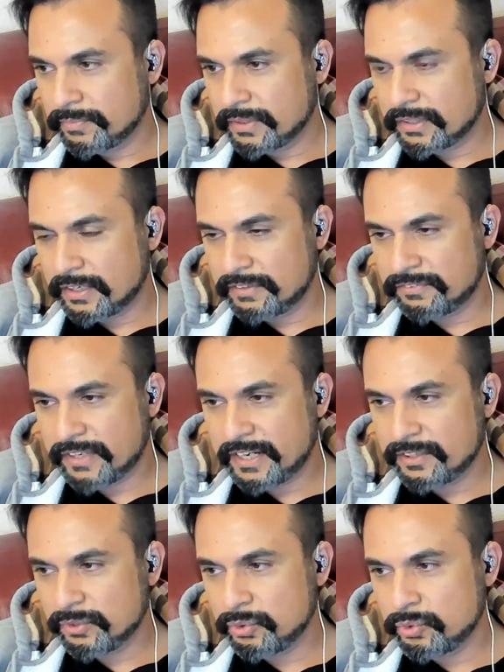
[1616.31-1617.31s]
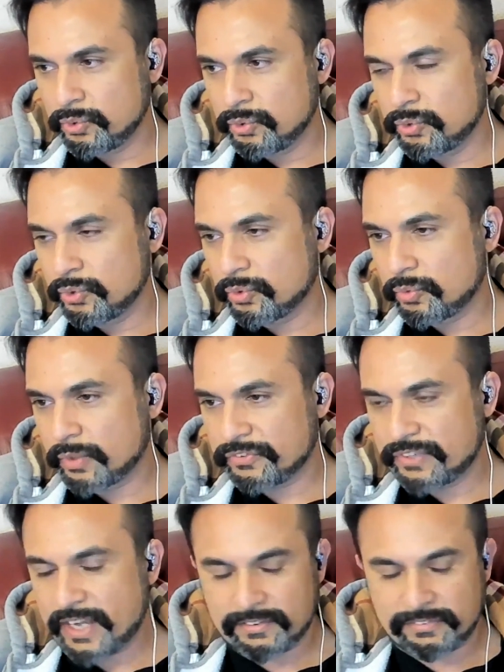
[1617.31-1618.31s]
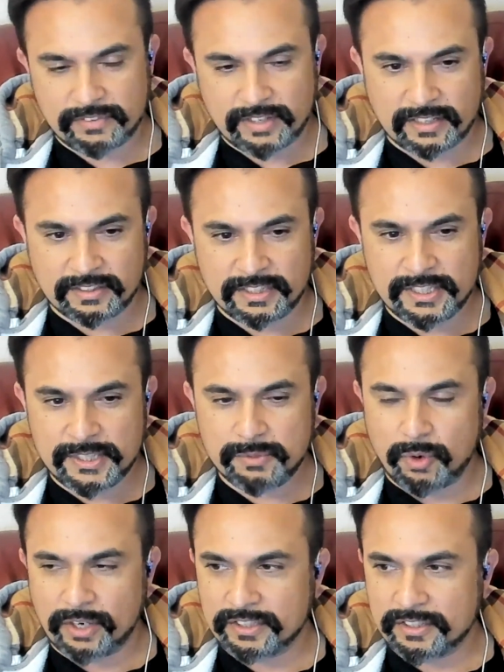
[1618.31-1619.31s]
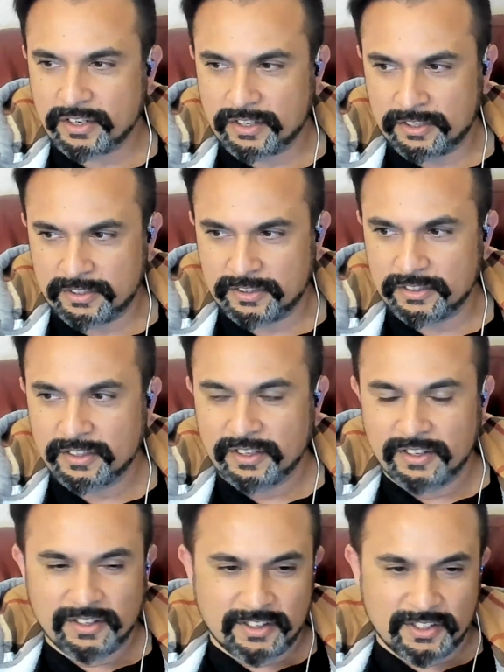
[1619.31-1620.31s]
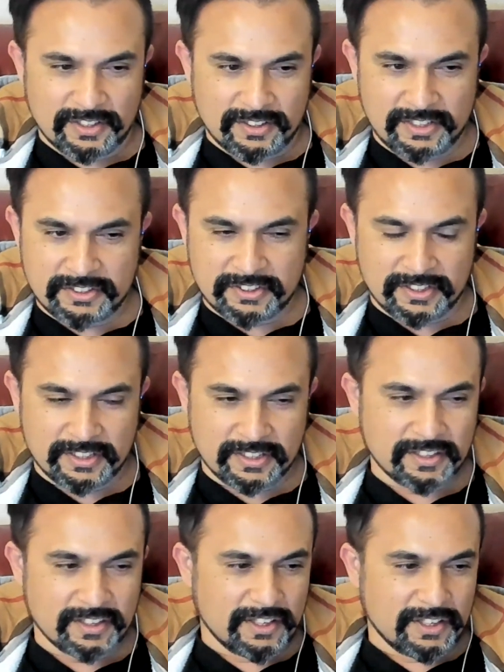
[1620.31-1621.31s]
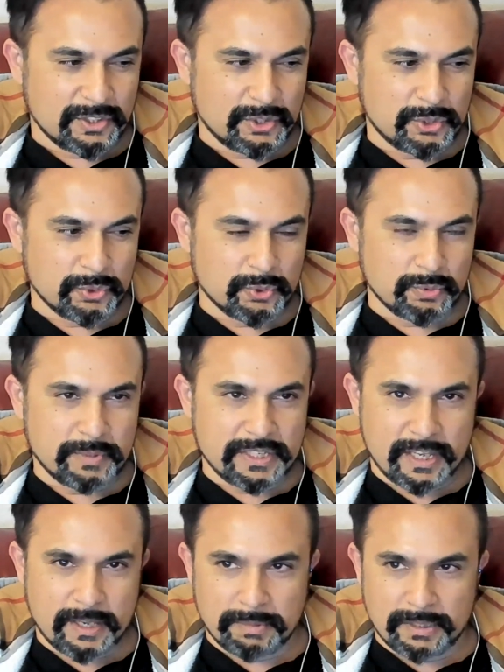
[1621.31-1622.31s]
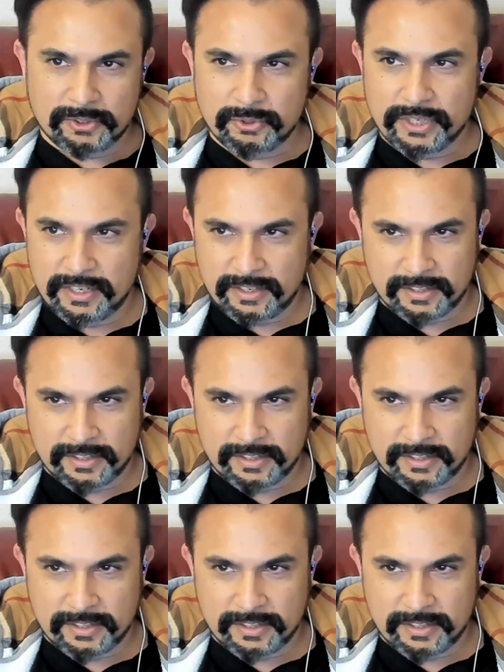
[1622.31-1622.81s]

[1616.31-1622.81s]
girlfriend who was deaf, and he wanted her literally to be able to hear